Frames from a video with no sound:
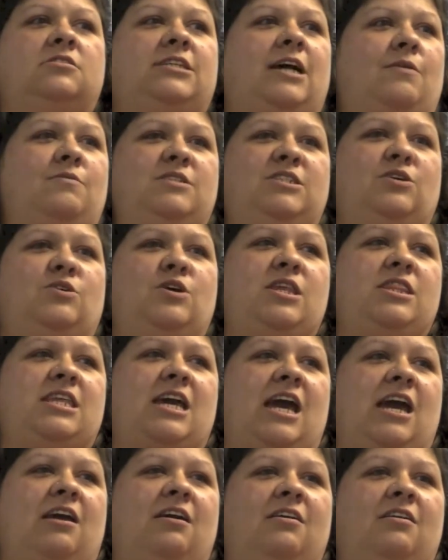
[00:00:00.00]
That was the only
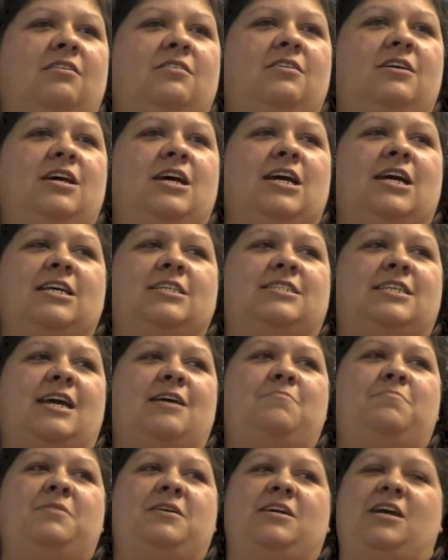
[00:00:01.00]
thing. Because
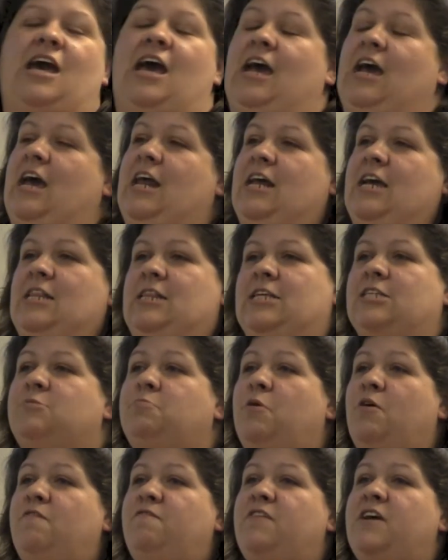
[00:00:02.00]
they'd be, I got to get this
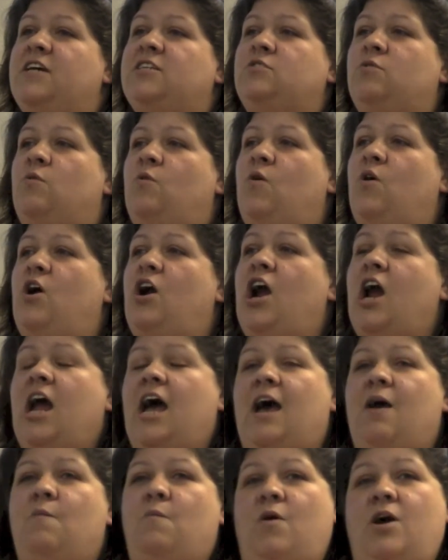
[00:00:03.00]
perfect, or
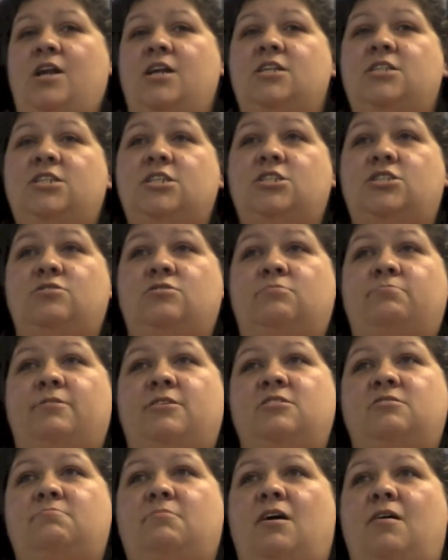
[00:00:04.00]
I wanted to do
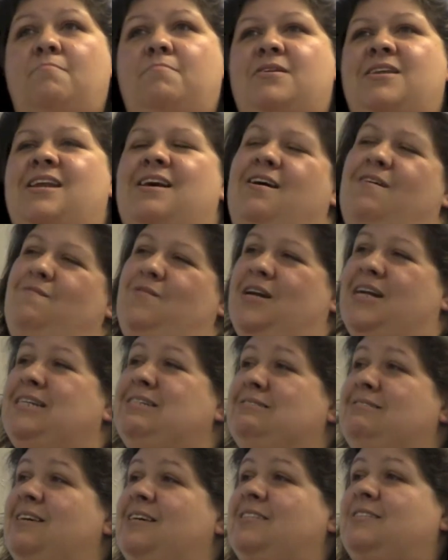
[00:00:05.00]
SpongeBob, but now I want
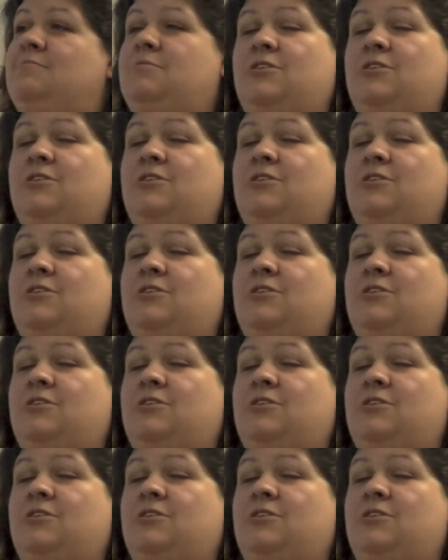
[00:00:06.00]
to do this.